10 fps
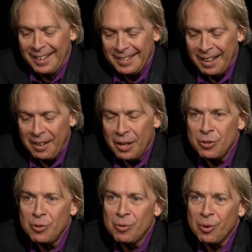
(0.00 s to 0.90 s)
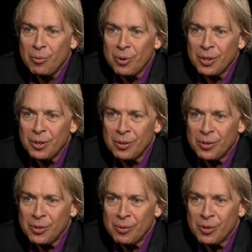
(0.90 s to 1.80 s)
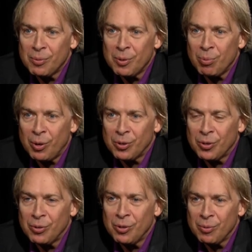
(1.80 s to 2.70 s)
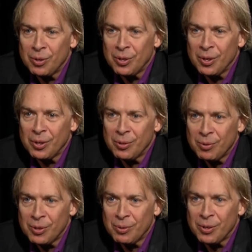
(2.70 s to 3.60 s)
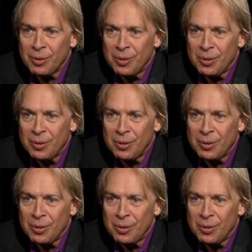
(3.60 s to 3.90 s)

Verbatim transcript: Now, and you yeah. are working also on some other projects too. You want to tell us what's what's going on